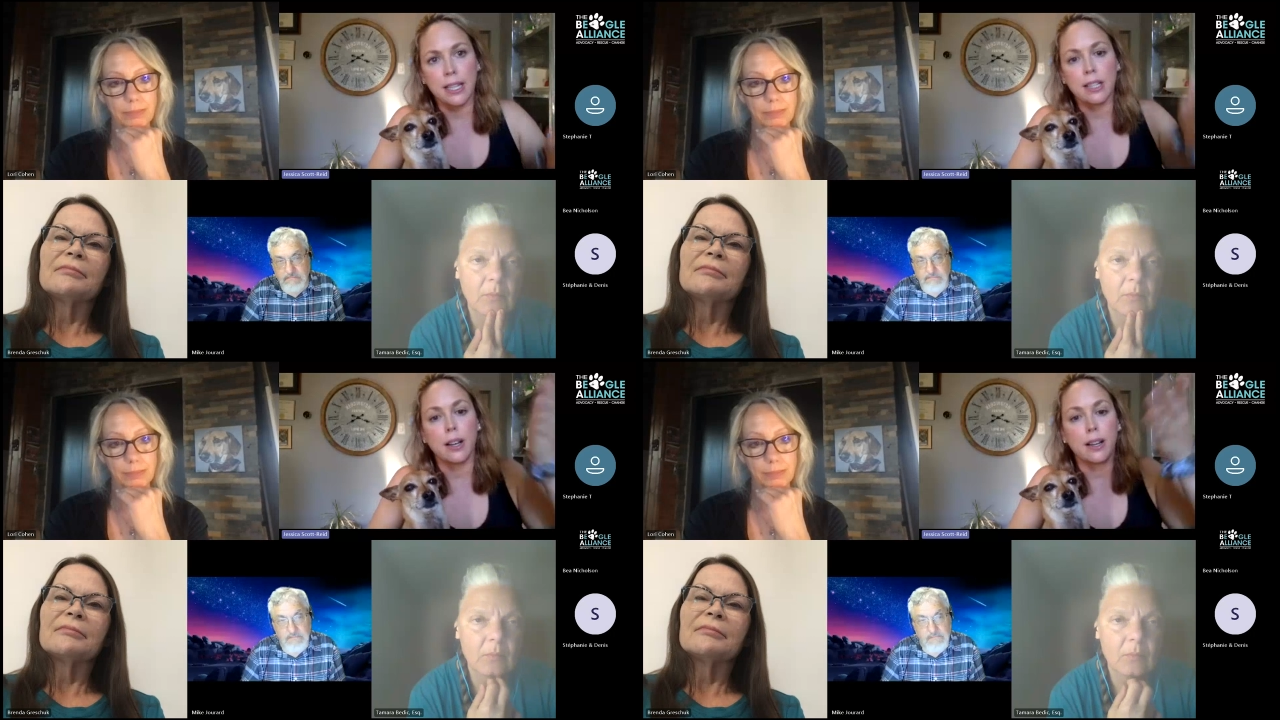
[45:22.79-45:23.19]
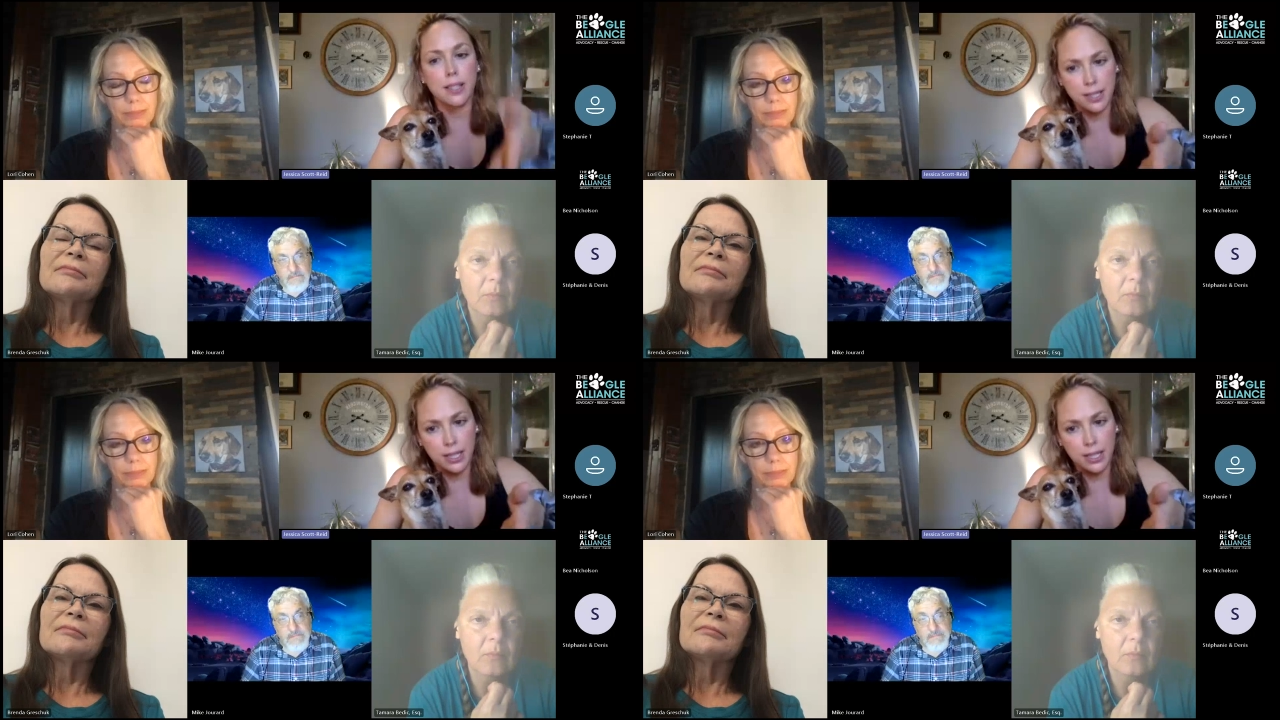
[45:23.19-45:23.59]
Speaker 1: testing,
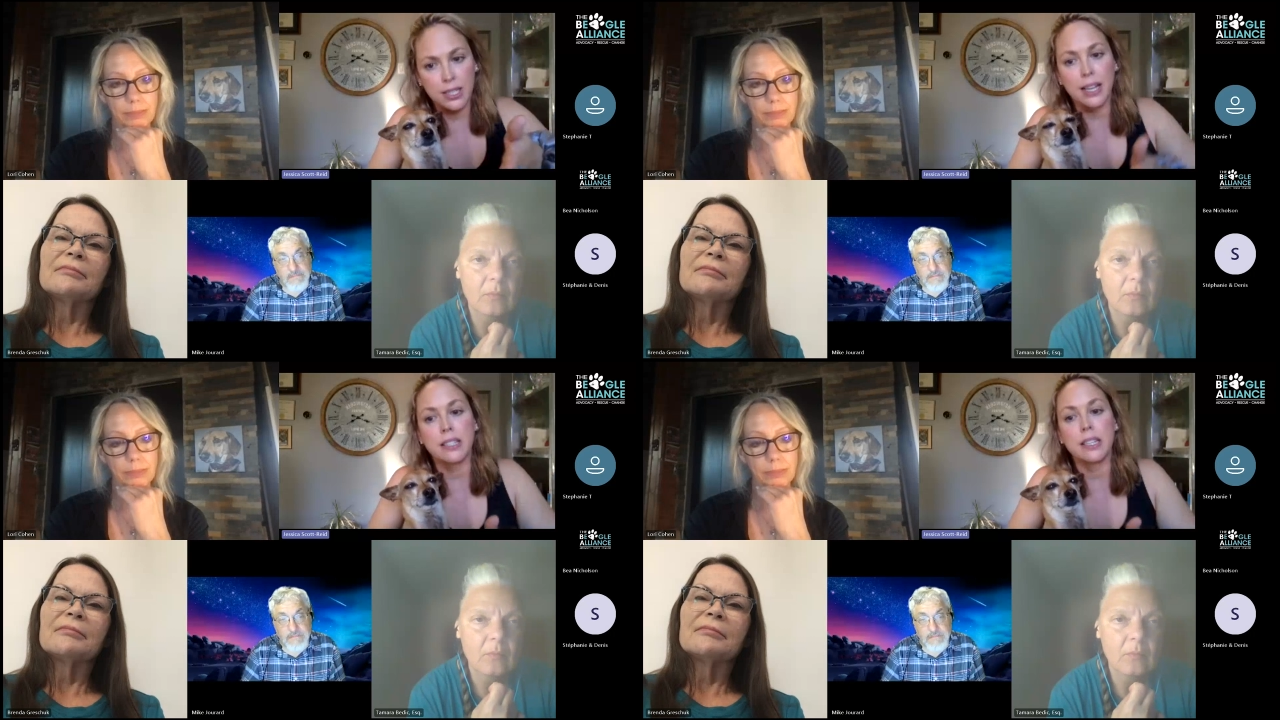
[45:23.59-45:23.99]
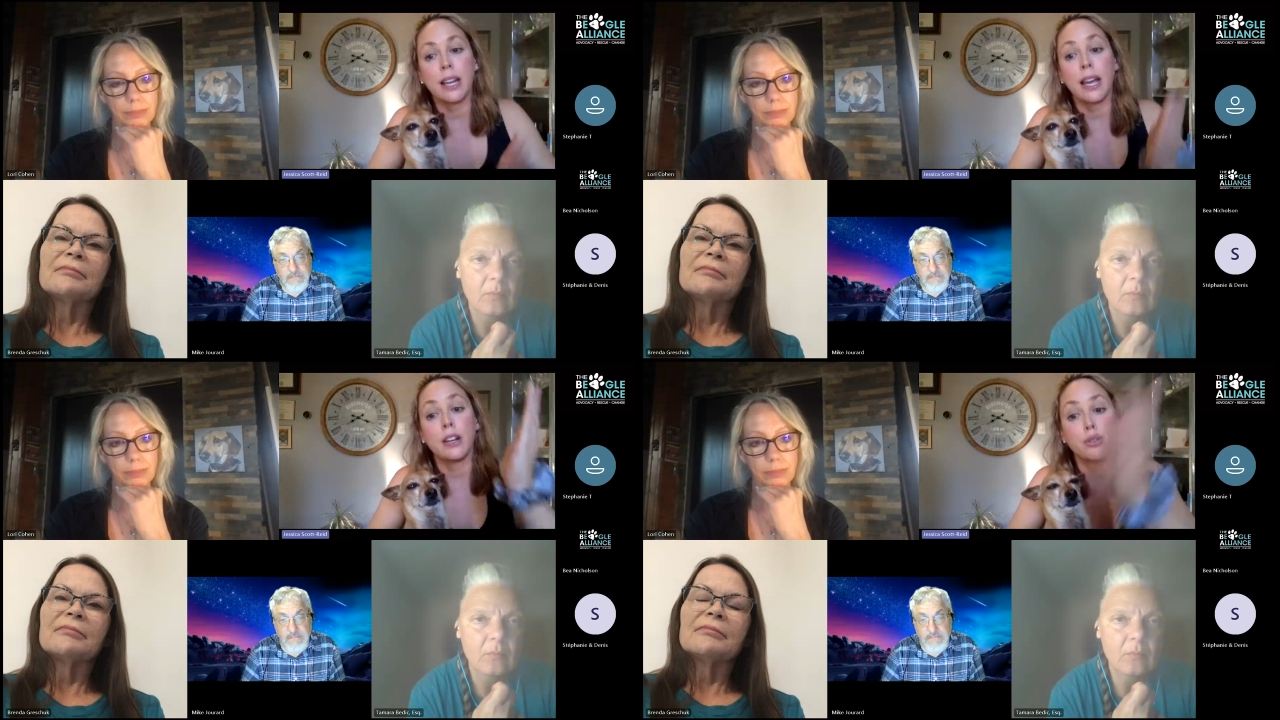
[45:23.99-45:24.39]
toxicity
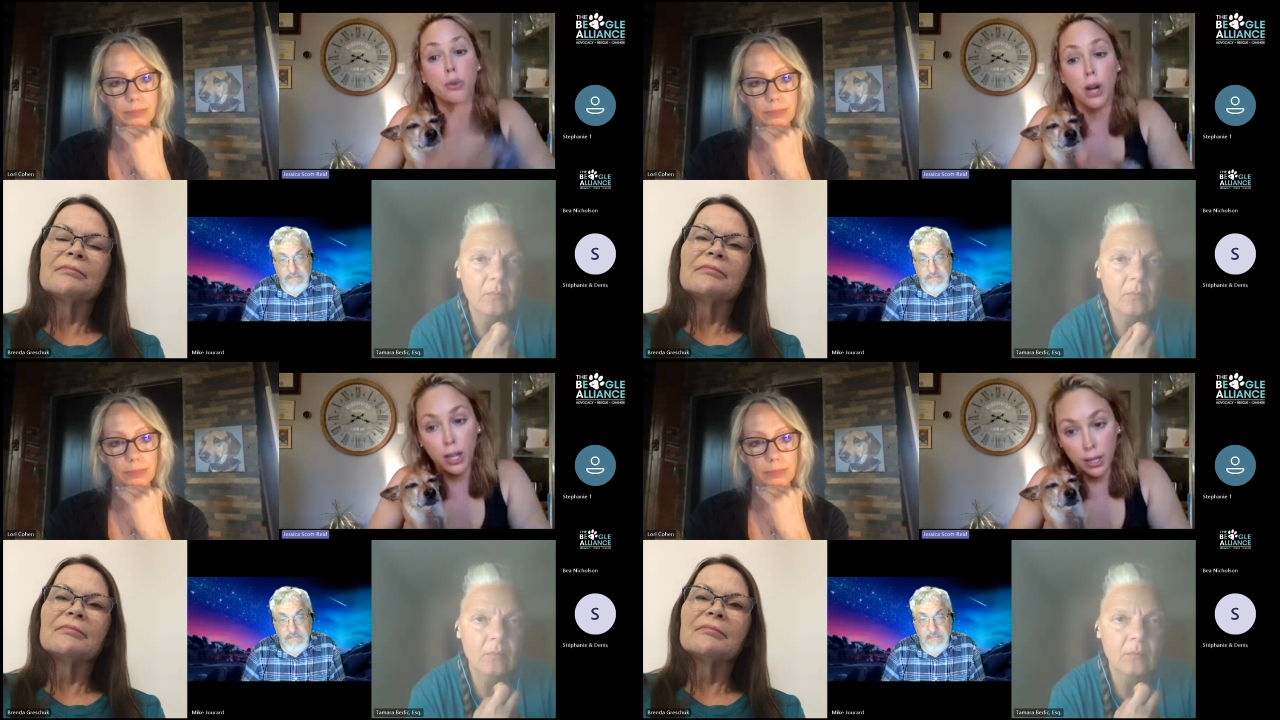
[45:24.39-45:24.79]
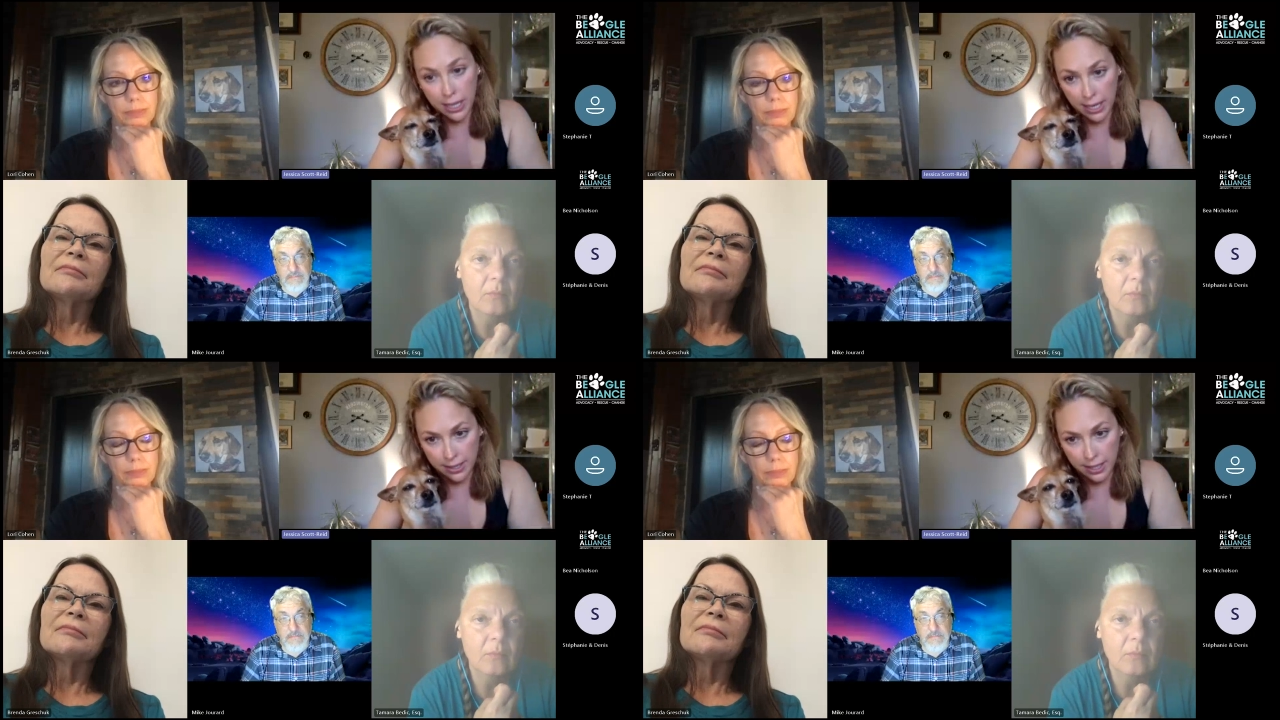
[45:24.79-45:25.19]
testing, and
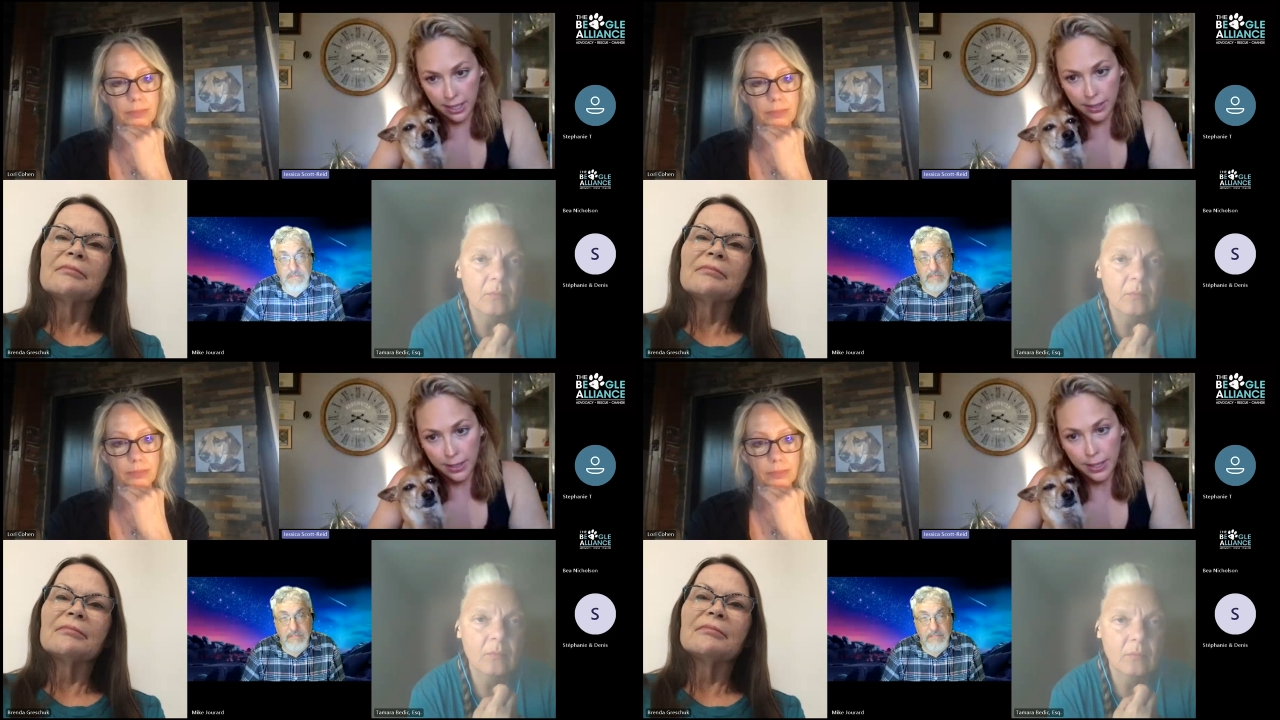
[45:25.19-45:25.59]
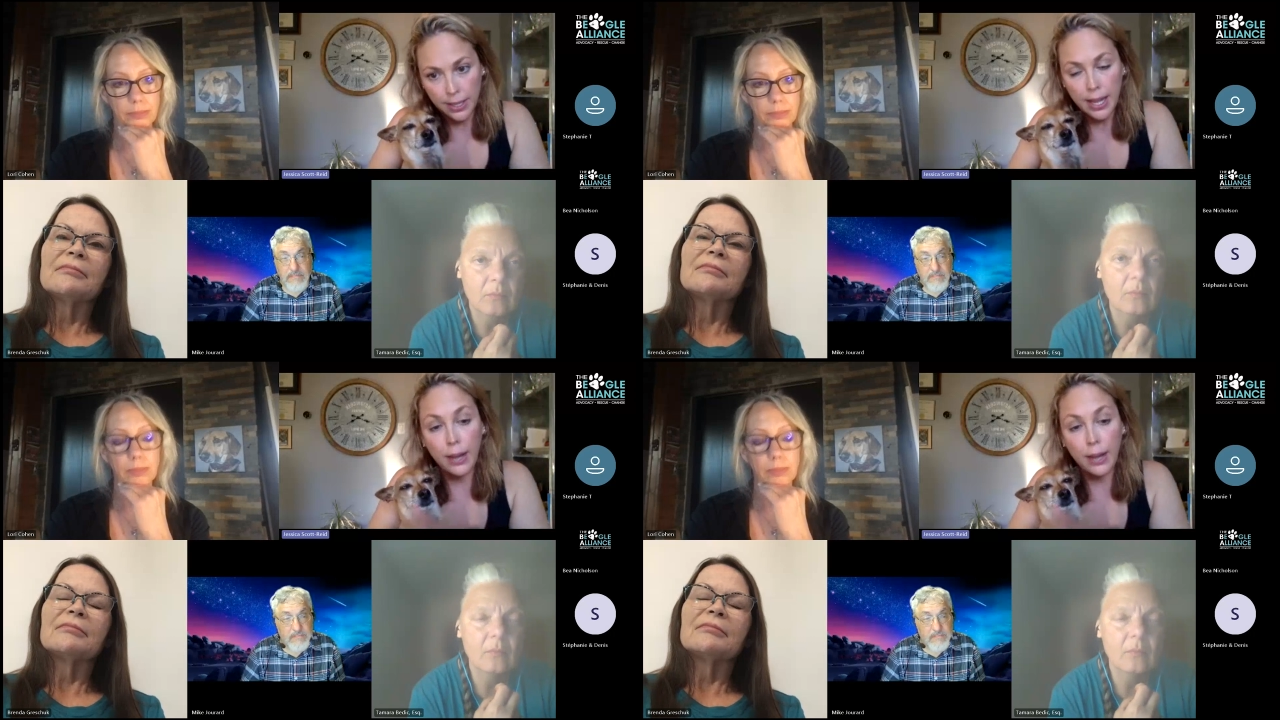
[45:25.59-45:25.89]
drug testing